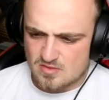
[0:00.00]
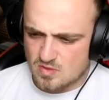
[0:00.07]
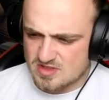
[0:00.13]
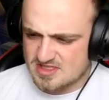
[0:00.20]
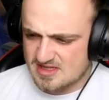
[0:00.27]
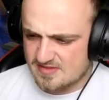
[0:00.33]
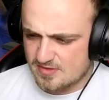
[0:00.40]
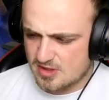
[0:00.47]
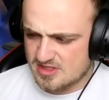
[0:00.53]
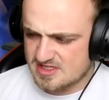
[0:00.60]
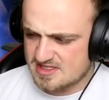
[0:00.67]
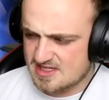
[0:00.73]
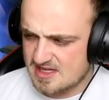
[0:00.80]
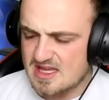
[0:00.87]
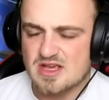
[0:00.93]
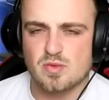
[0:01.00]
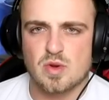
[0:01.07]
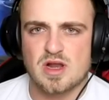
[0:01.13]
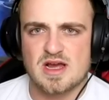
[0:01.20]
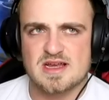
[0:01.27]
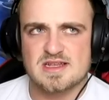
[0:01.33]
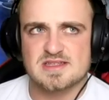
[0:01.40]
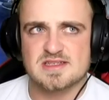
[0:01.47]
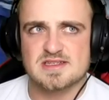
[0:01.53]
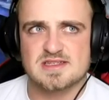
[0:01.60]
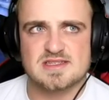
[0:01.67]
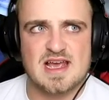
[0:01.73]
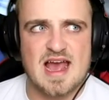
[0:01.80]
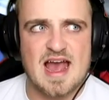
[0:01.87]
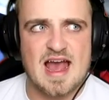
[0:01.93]
what's in the velocity
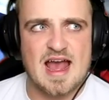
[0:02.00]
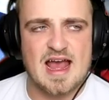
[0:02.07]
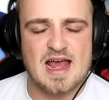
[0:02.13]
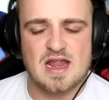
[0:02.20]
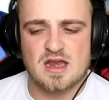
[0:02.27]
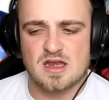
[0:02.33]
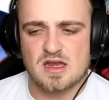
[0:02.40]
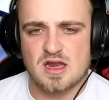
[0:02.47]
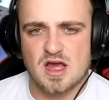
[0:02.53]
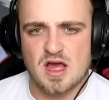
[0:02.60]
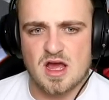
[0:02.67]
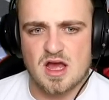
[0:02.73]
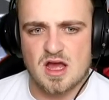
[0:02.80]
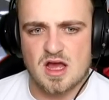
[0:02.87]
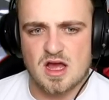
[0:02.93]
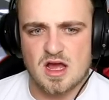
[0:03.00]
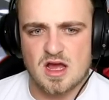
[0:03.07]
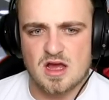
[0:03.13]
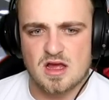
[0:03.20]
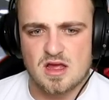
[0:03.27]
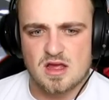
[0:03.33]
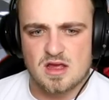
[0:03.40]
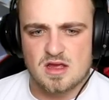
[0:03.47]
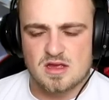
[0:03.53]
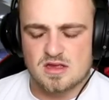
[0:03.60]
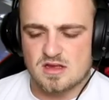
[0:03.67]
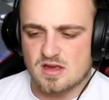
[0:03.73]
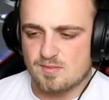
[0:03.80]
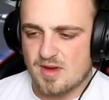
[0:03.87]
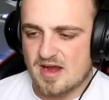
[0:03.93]
equalizers and uh,
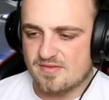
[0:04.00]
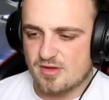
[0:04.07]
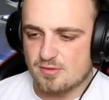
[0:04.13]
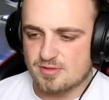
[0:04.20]
you know man I've